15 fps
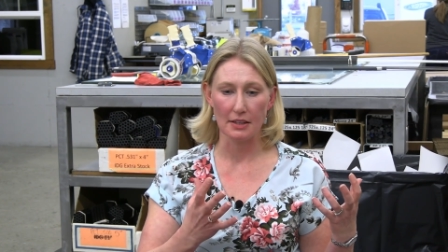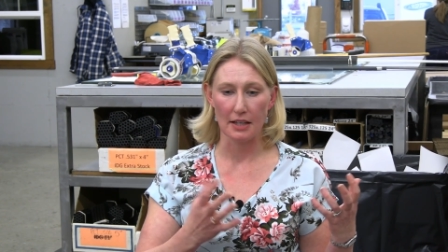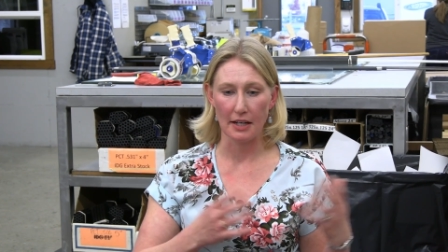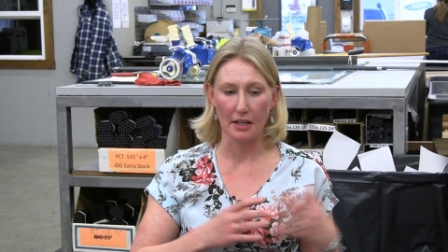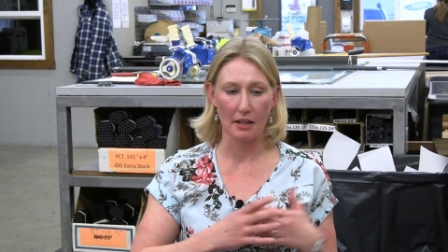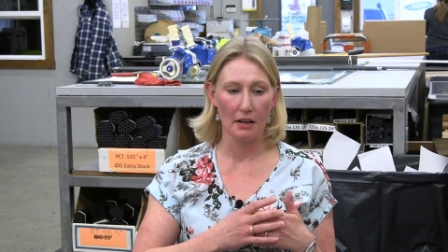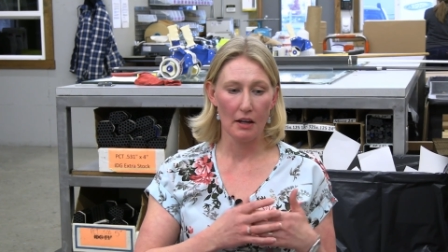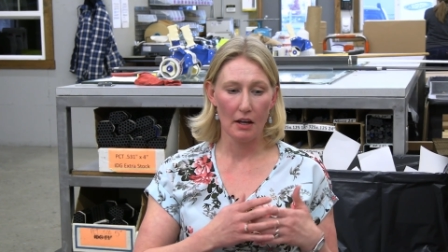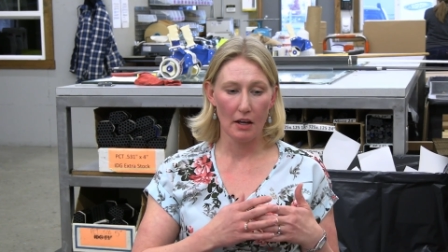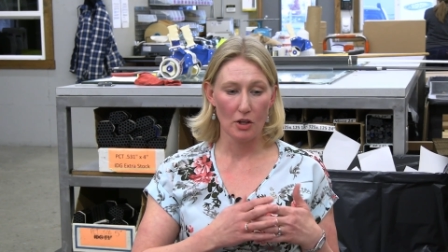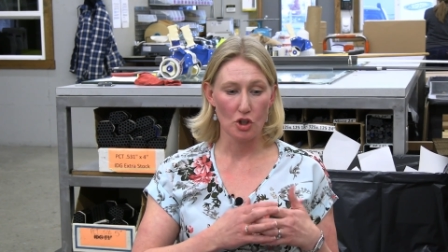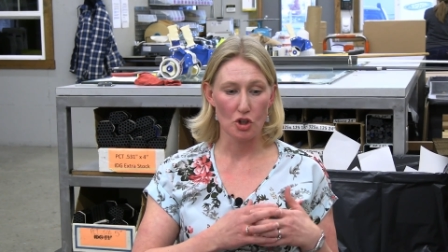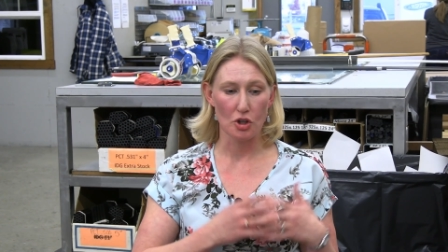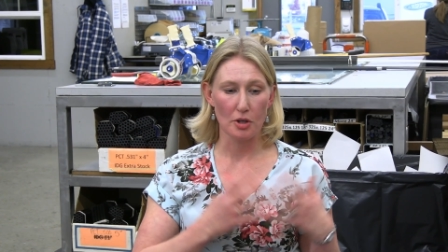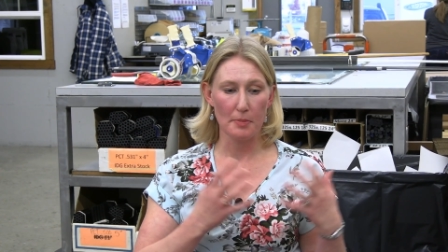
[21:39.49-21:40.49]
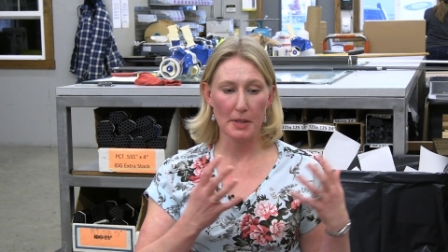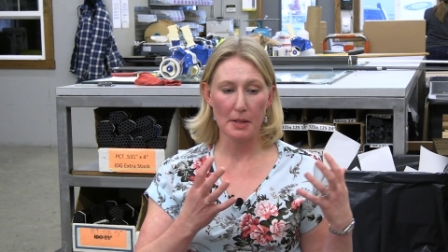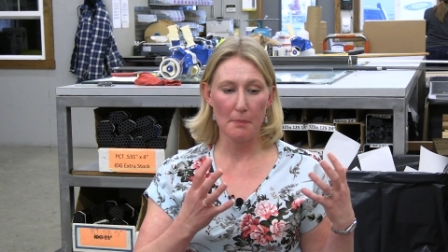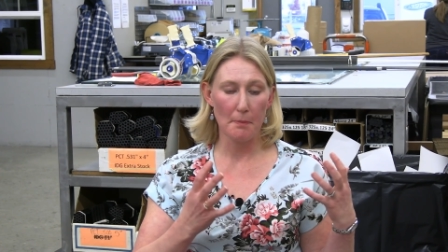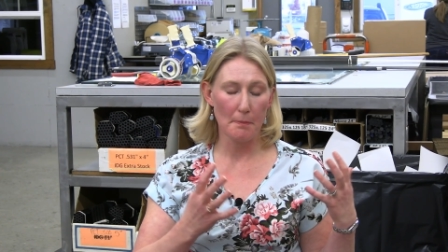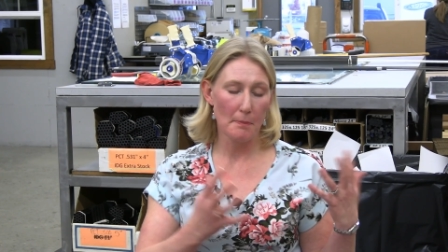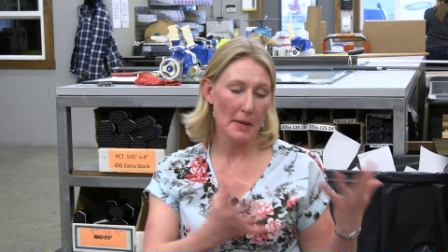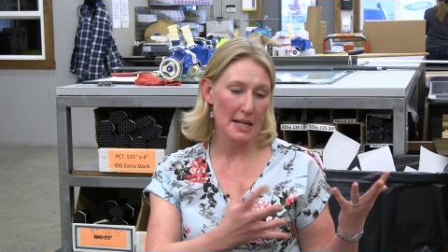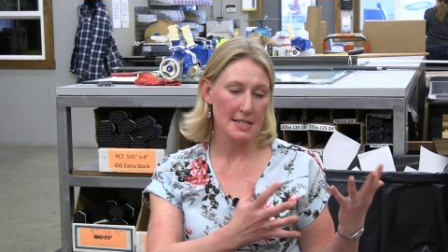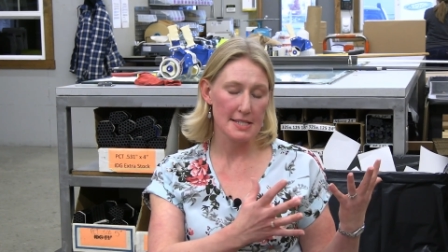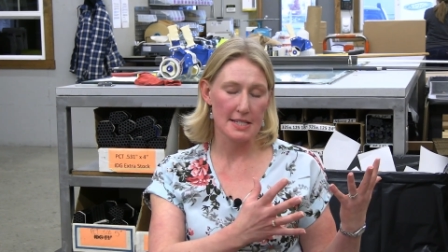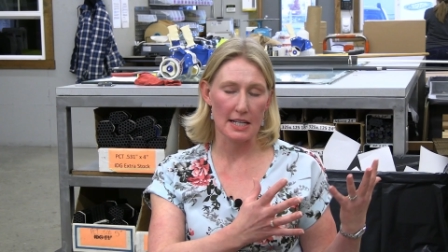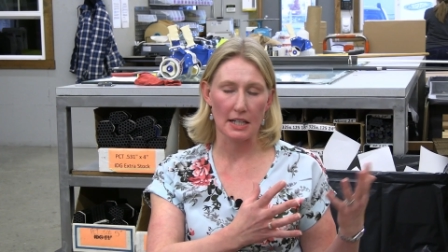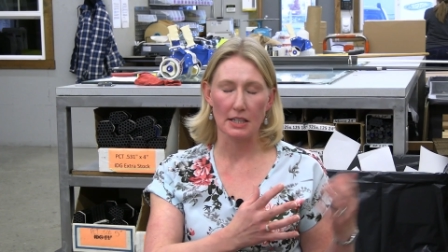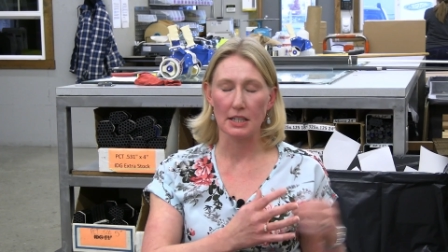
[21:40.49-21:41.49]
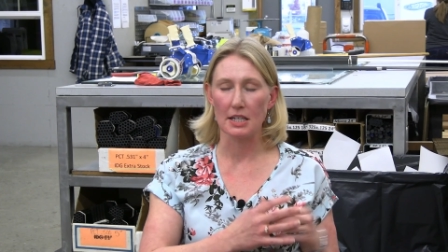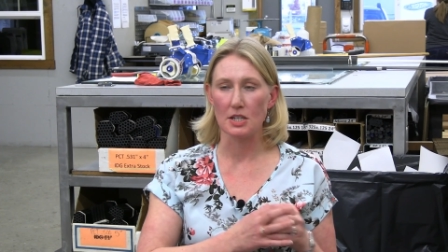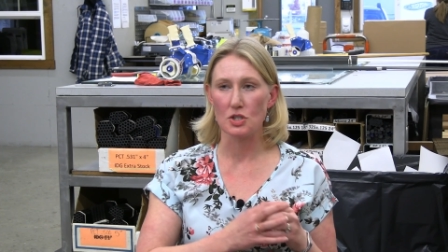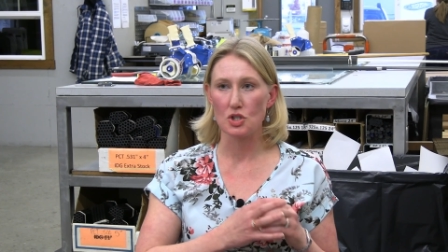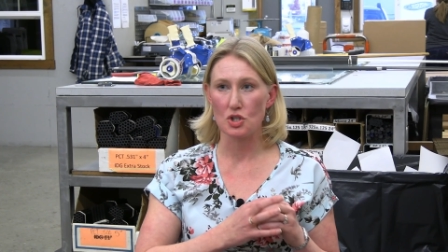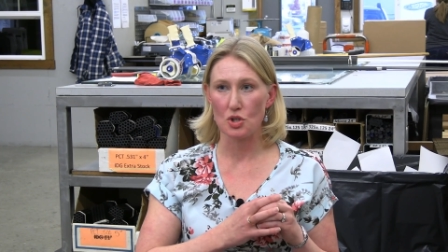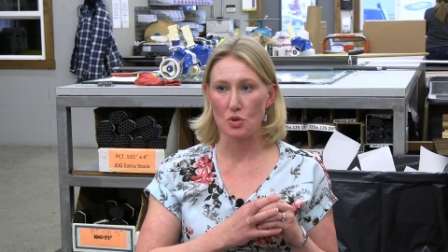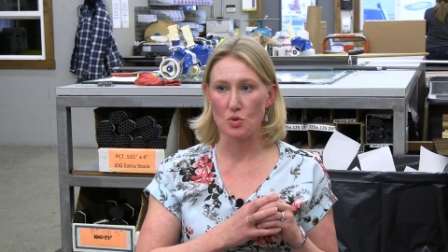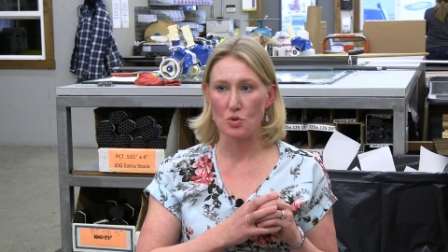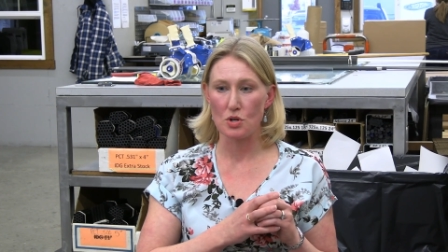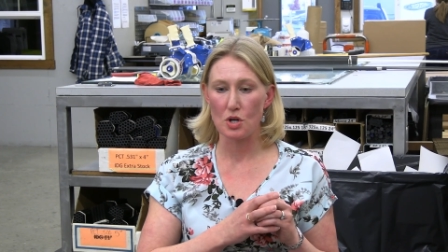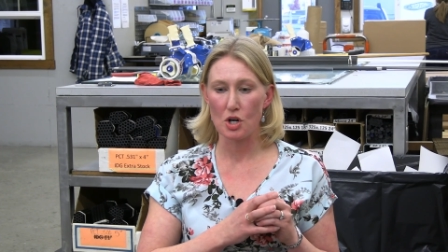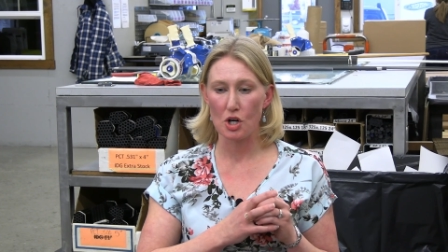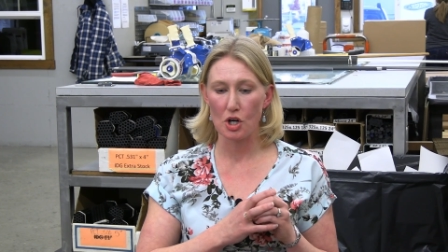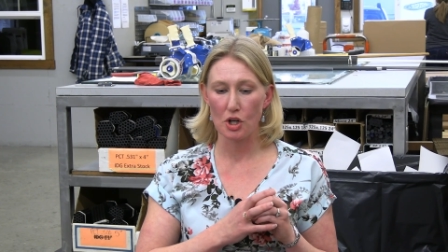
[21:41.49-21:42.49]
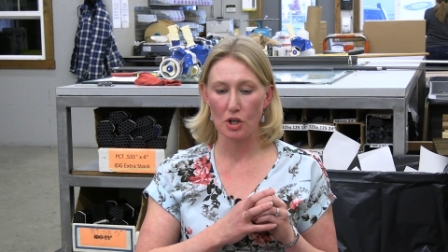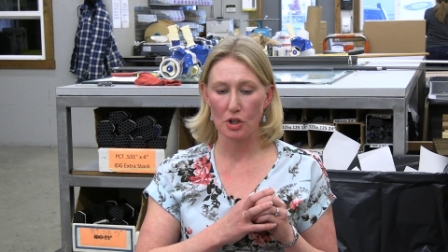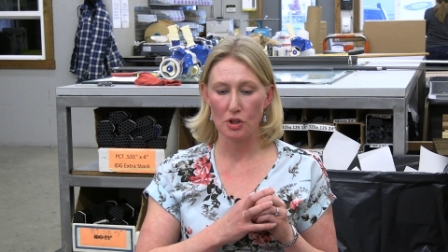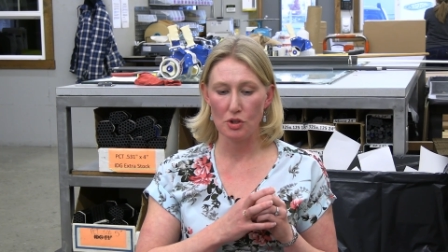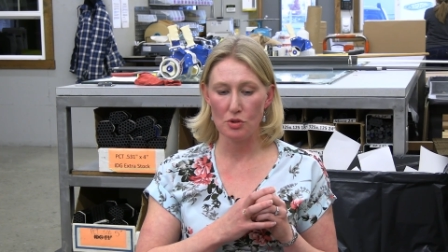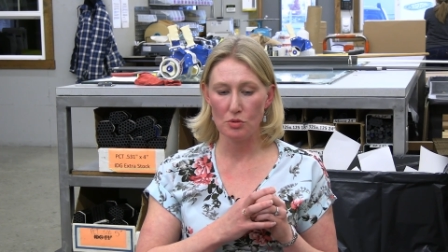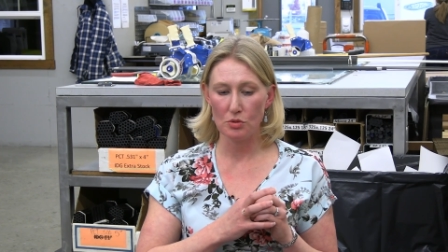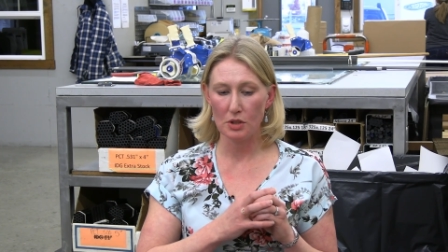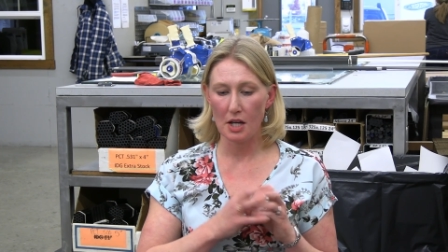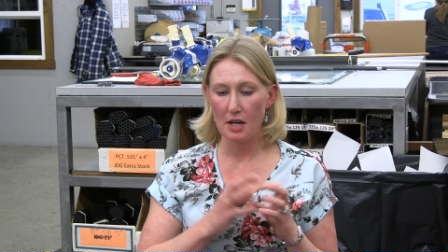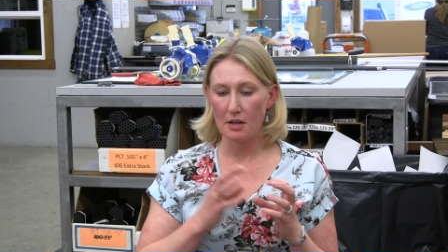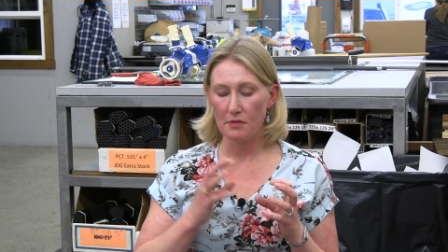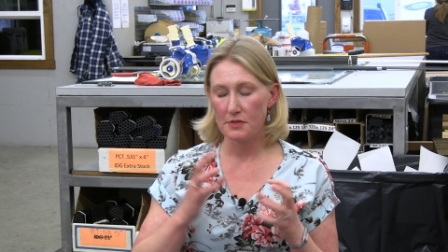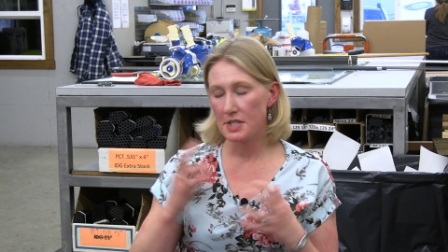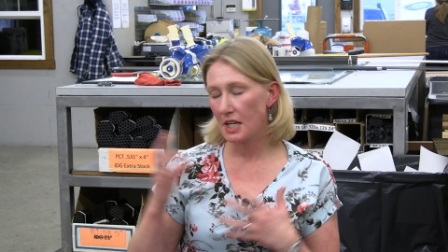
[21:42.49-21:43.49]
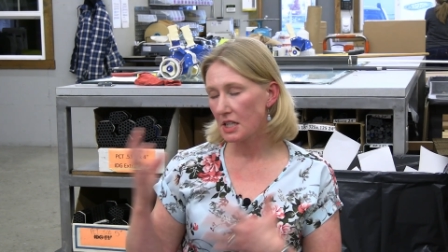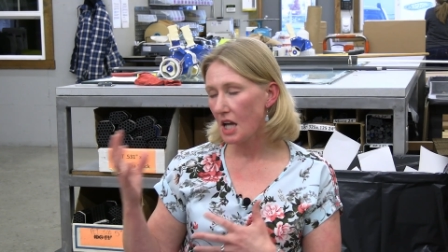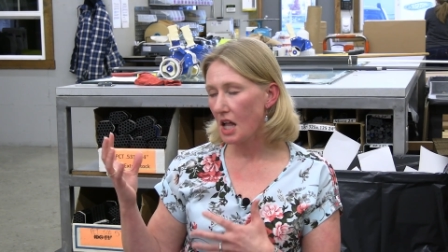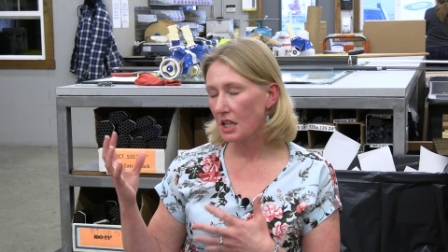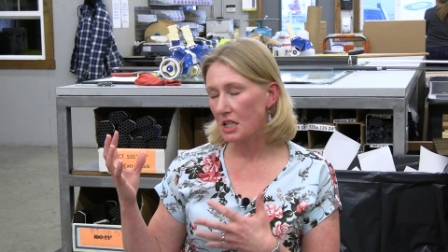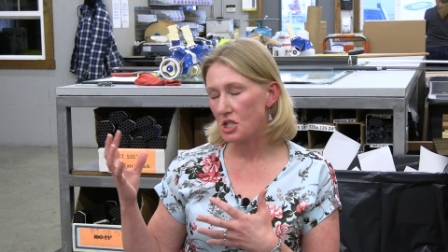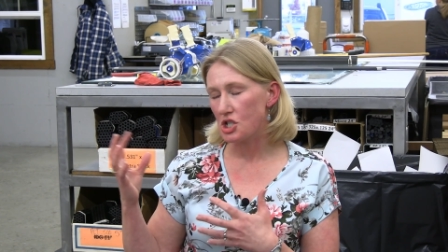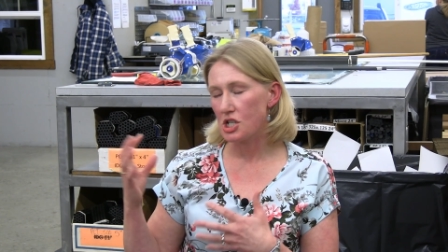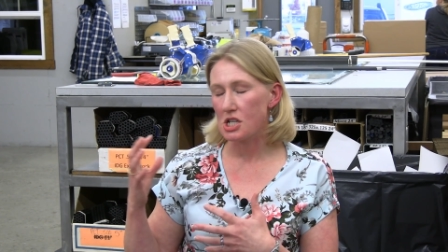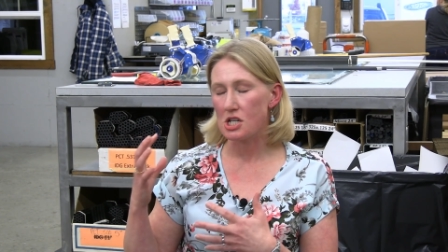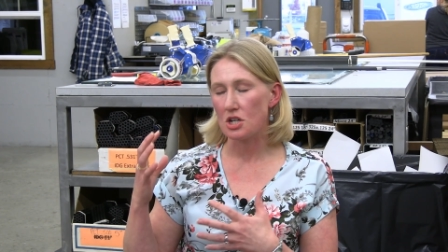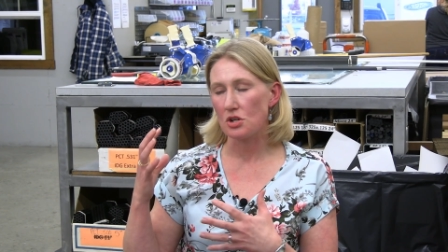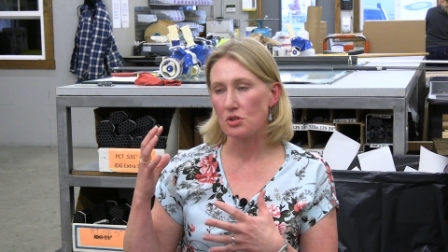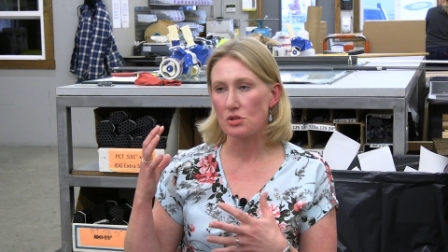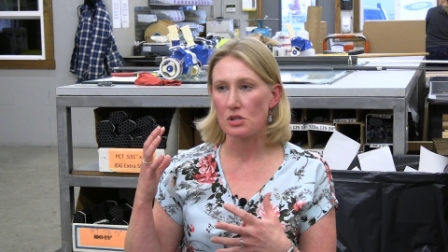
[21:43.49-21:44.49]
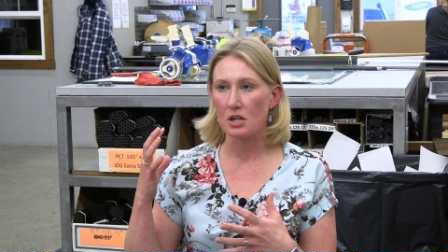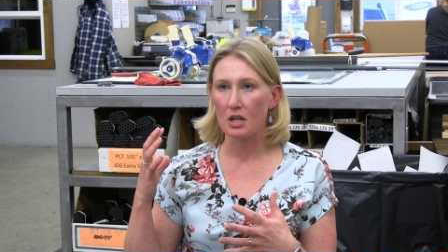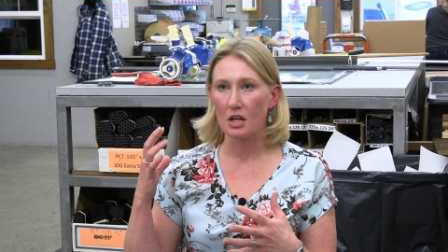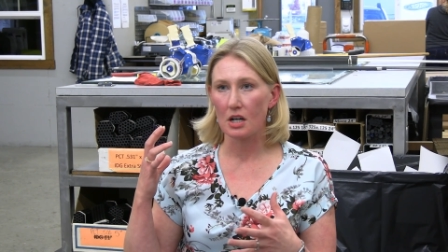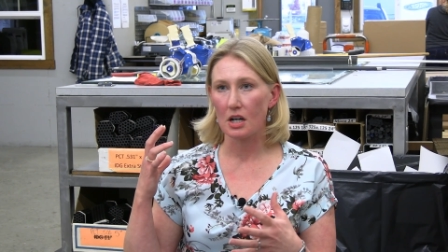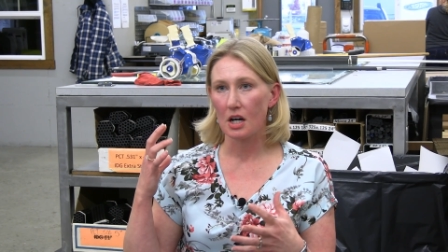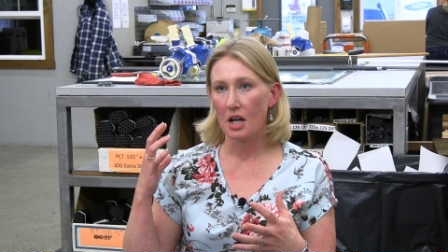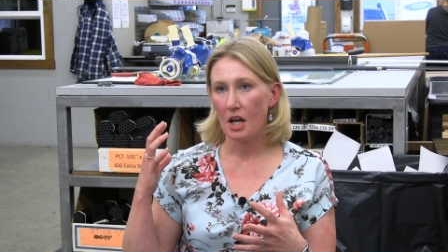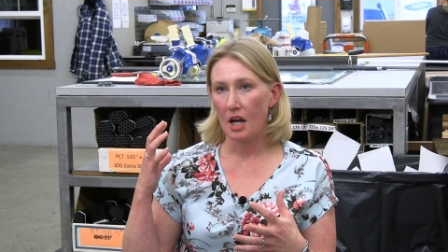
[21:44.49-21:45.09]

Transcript: Like you're a big bicyclist, or you love technology, or